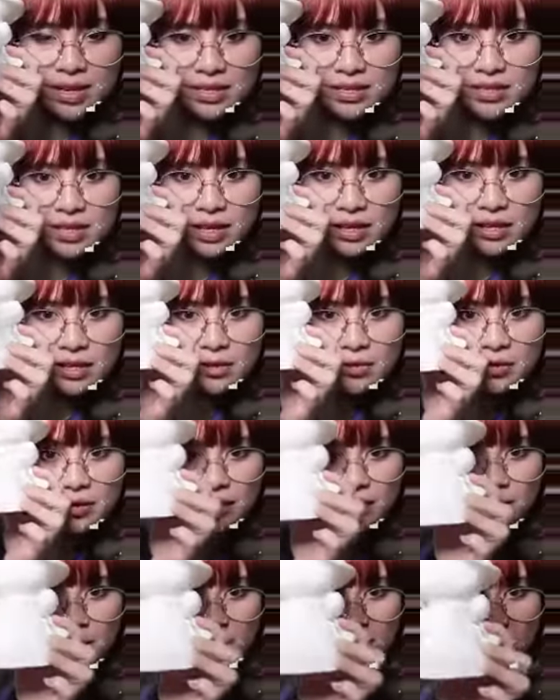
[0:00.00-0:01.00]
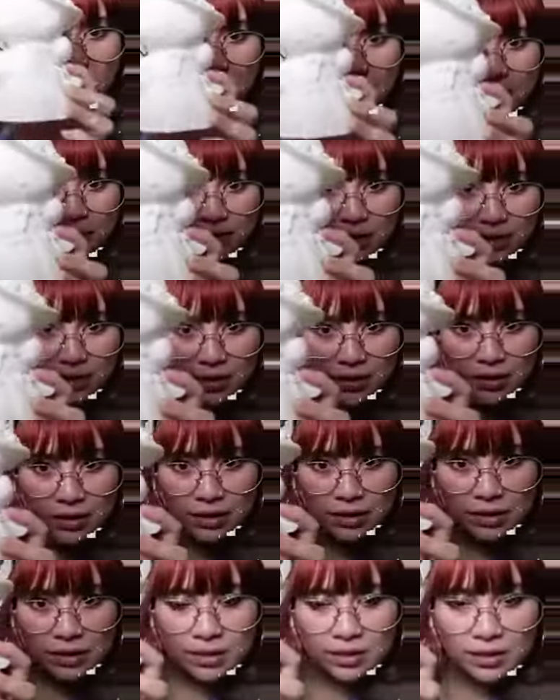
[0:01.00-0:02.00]
that you can
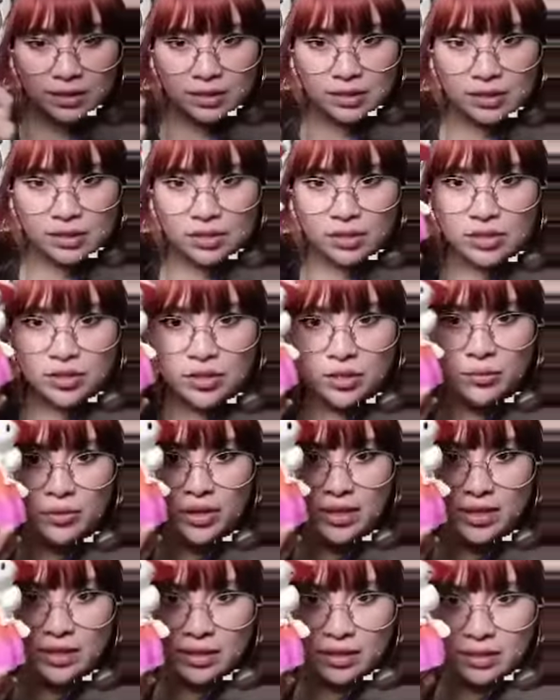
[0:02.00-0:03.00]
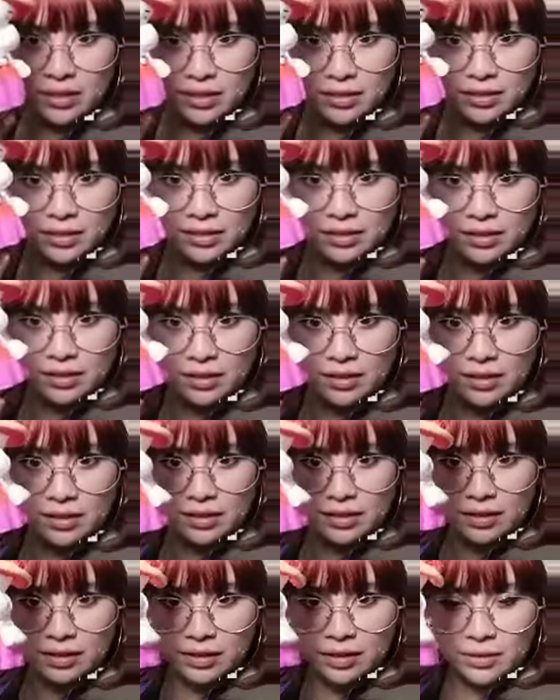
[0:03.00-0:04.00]
do with it.
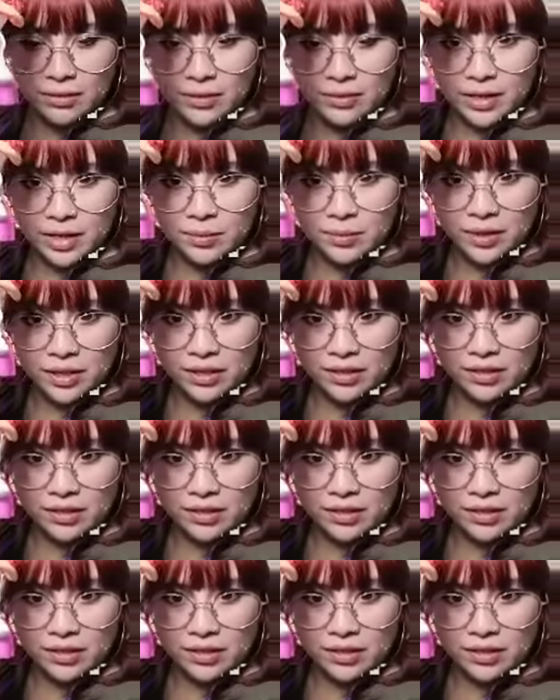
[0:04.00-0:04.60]
You know what I mean?